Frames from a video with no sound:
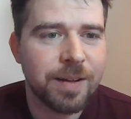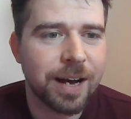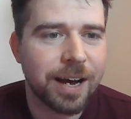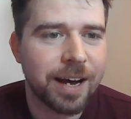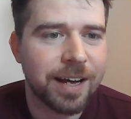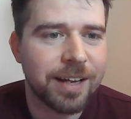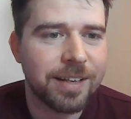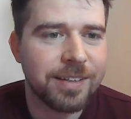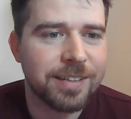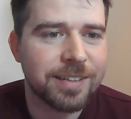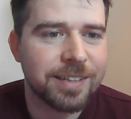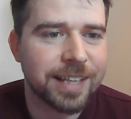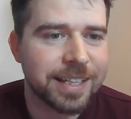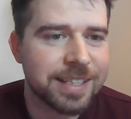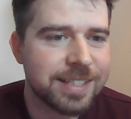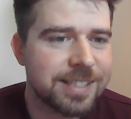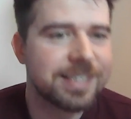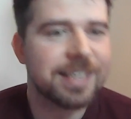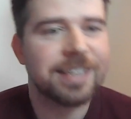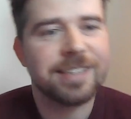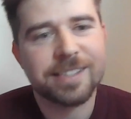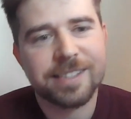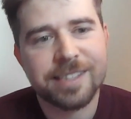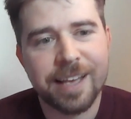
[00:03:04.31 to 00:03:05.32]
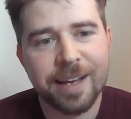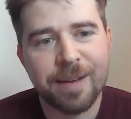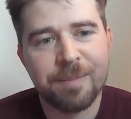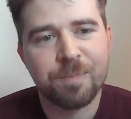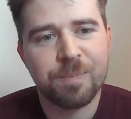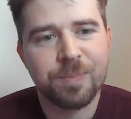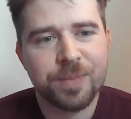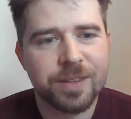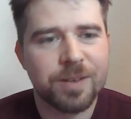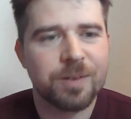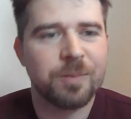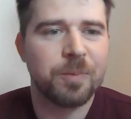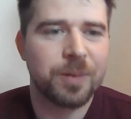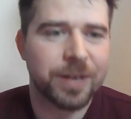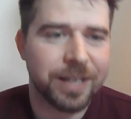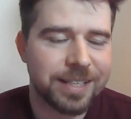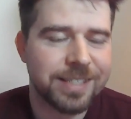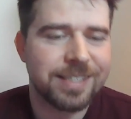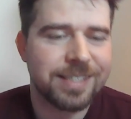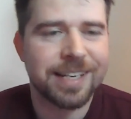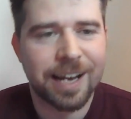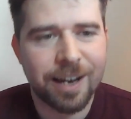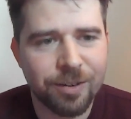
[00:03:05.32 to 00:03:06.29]
And then since then,
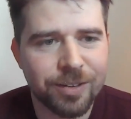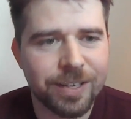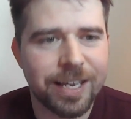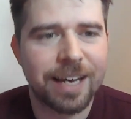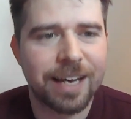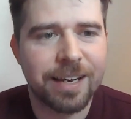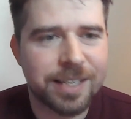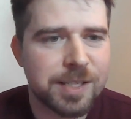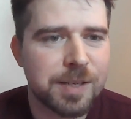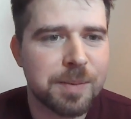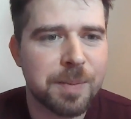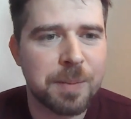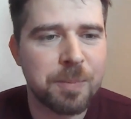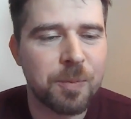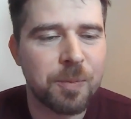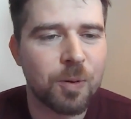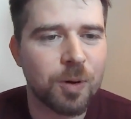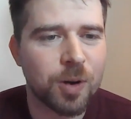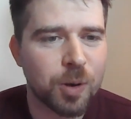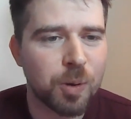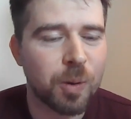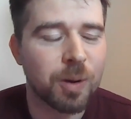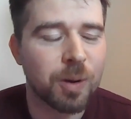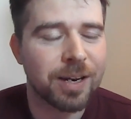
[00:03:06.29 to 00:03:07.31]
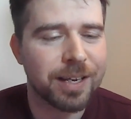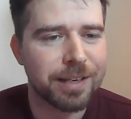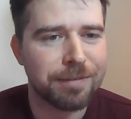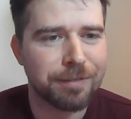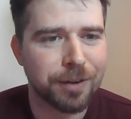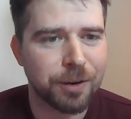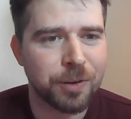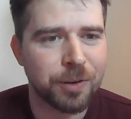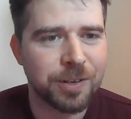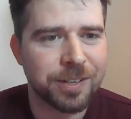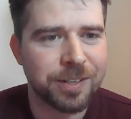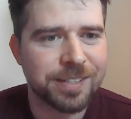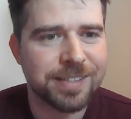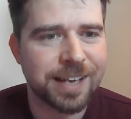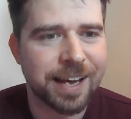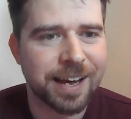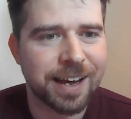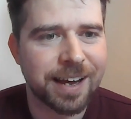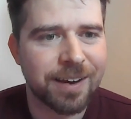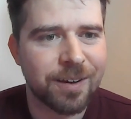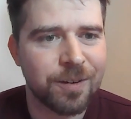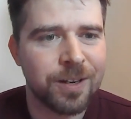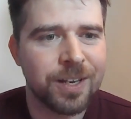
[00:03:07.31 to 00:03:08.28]
it's now, yeah, it's a bit more quality focused
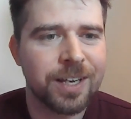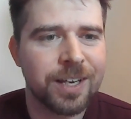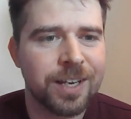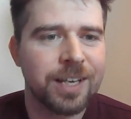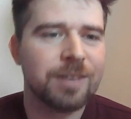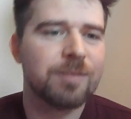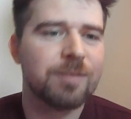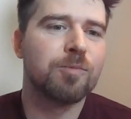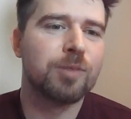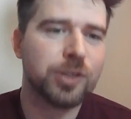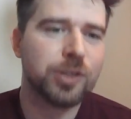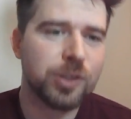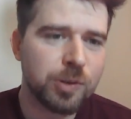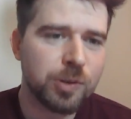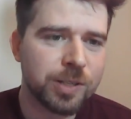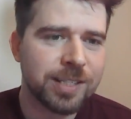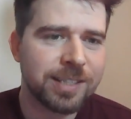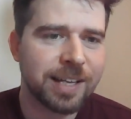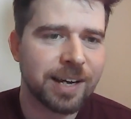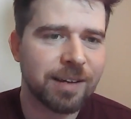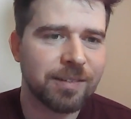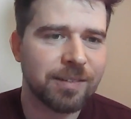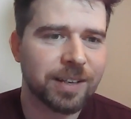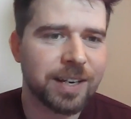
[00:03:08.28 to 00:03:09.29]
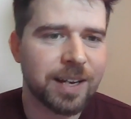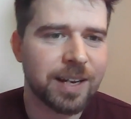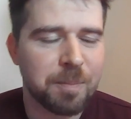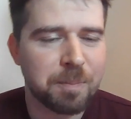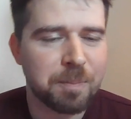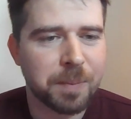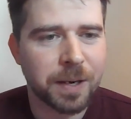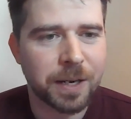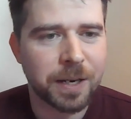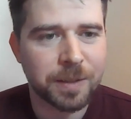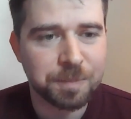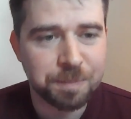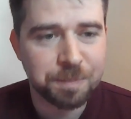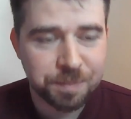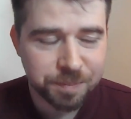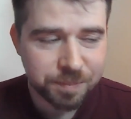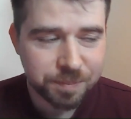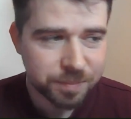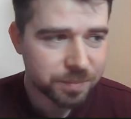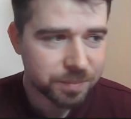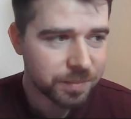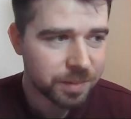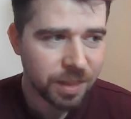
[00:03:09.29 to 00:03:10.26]
now, reducing down the number.
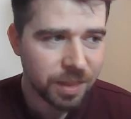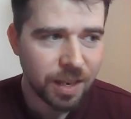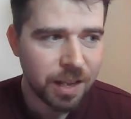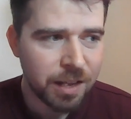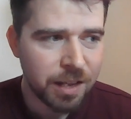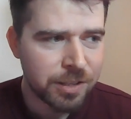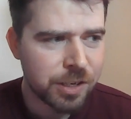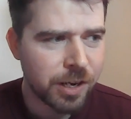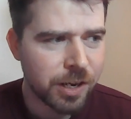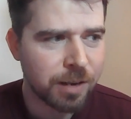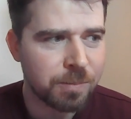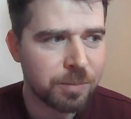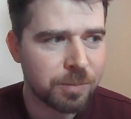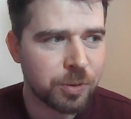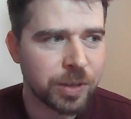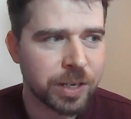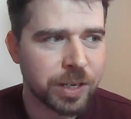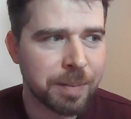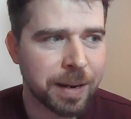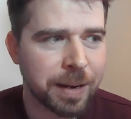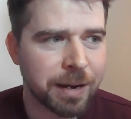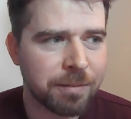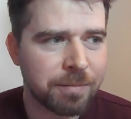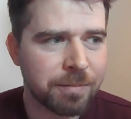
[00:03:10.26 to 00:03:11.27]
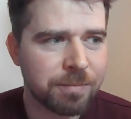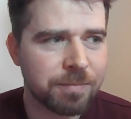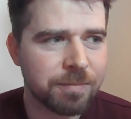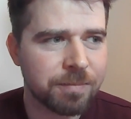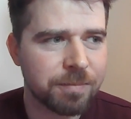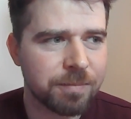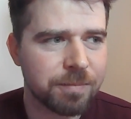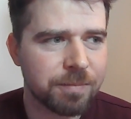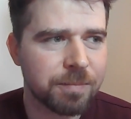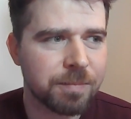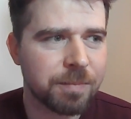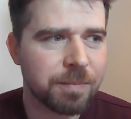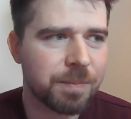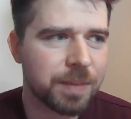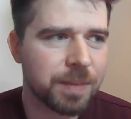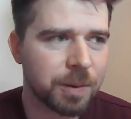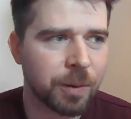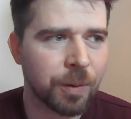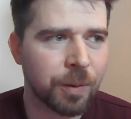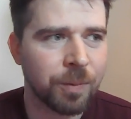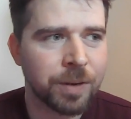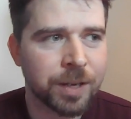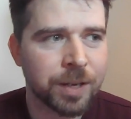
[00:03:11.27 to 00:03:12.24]
So I'm doing about,
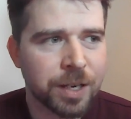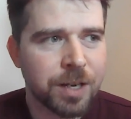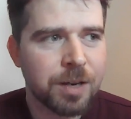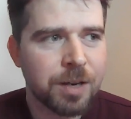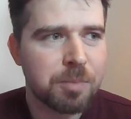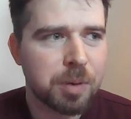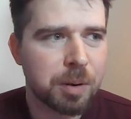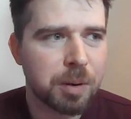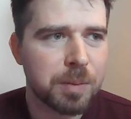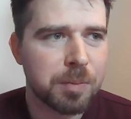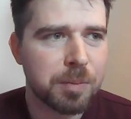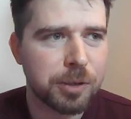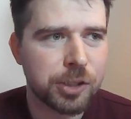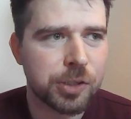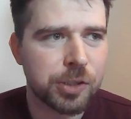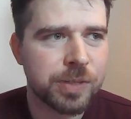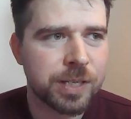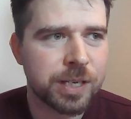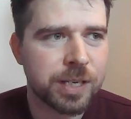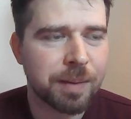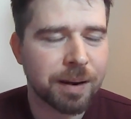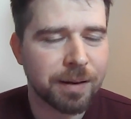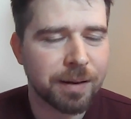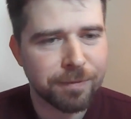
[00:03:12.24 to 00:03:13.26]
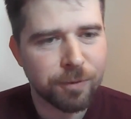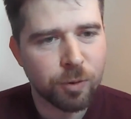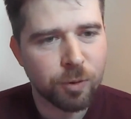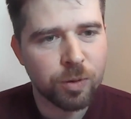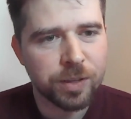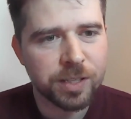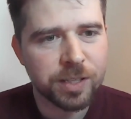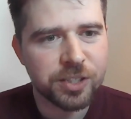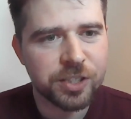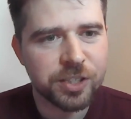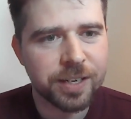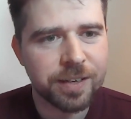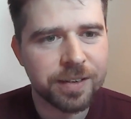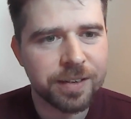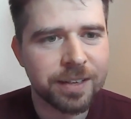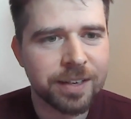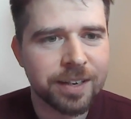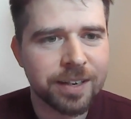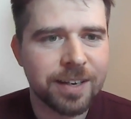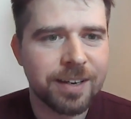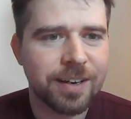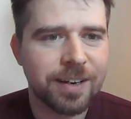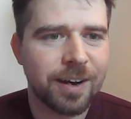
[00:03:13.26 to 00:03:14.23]
or probably producing about 4 this year.
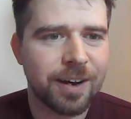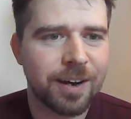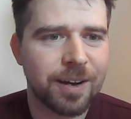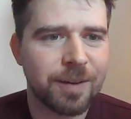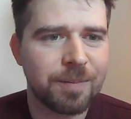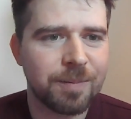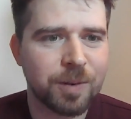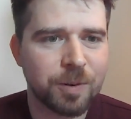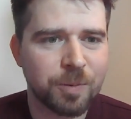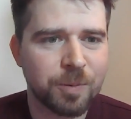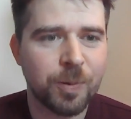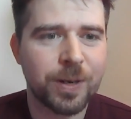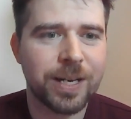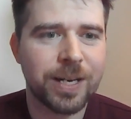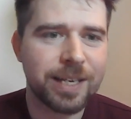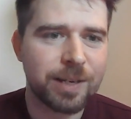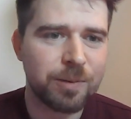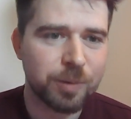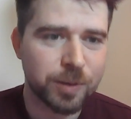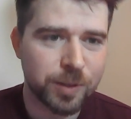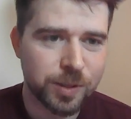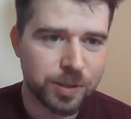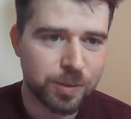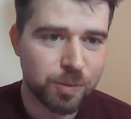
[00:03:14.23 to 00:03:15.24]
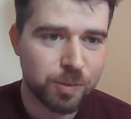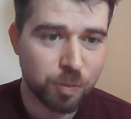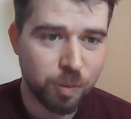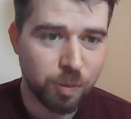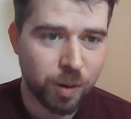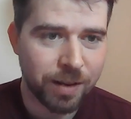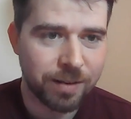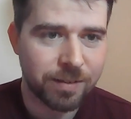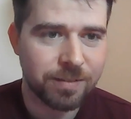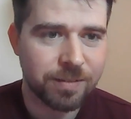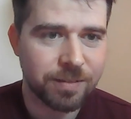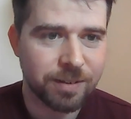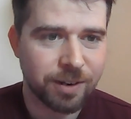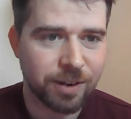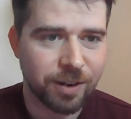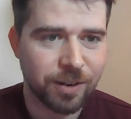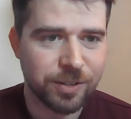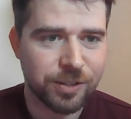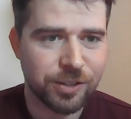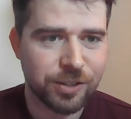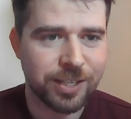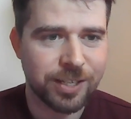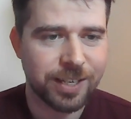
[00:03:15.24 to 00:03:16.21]
Winnie was 1
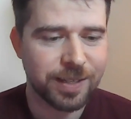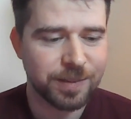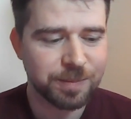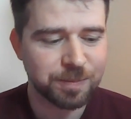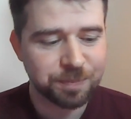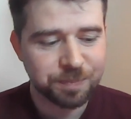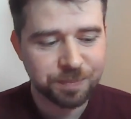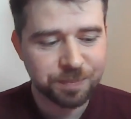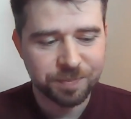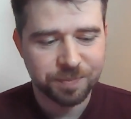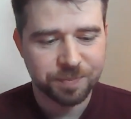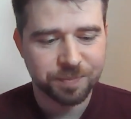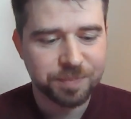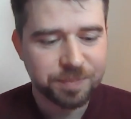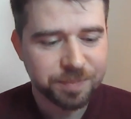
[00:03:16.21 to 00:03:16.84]
last year.